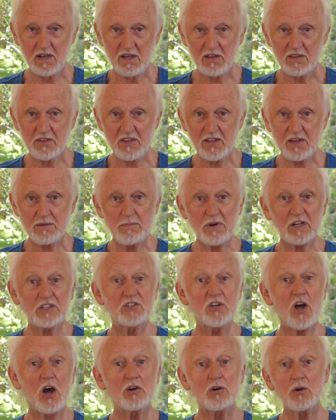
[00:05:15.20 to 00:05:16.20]
the
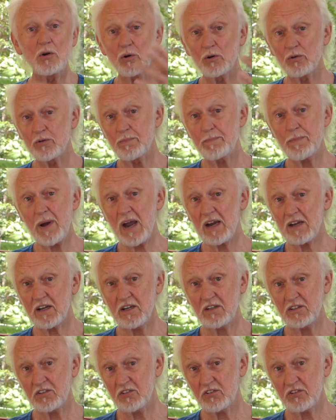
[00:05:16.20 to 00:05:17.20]
McDonald's
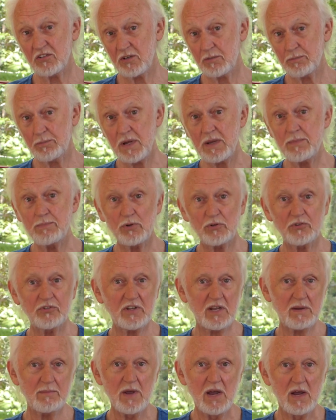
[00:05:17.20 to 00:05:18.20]
packets that people
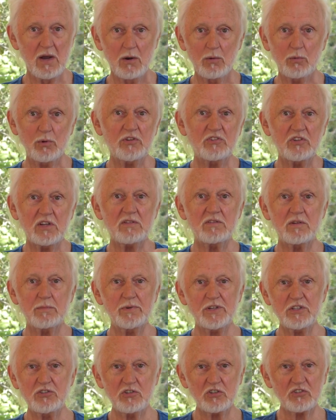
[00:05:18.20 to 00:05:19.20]
see. We seem to
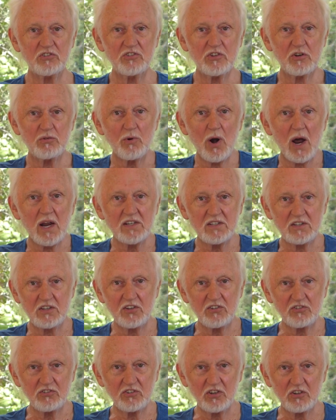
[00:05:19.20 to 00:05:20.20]
be just the right
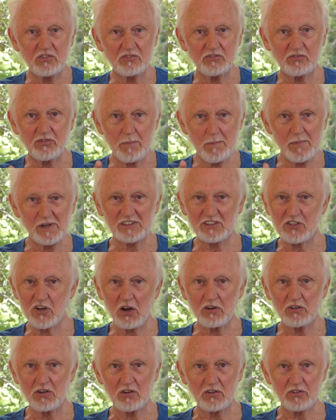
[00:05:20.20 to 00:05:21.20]
distance from
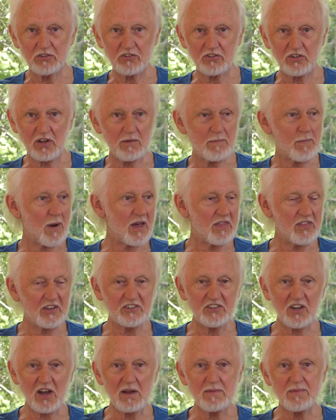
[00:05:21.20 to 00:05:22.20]
McDonald's, so by the
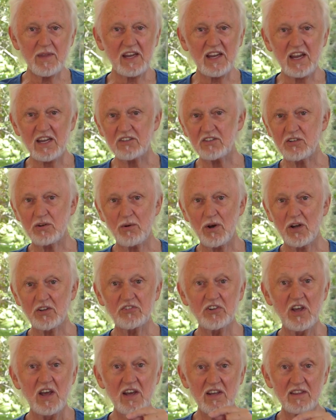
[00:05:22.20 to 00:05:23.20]
time they get to
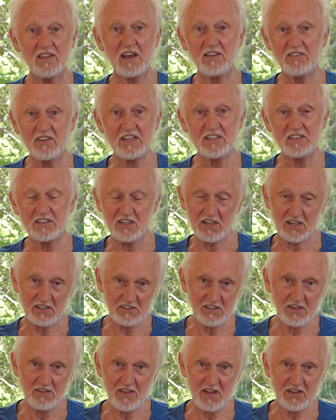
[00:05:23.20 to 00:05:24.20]
us, they've eaten it
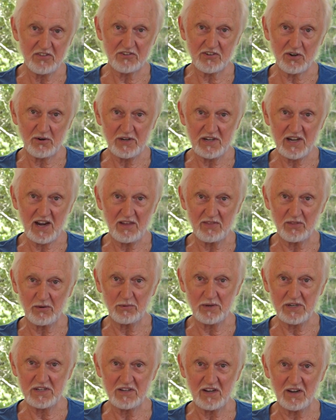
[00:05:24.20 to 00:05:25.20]
and they throw it out the
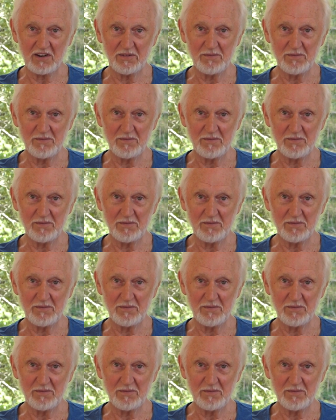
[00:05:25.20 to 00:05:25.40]
window.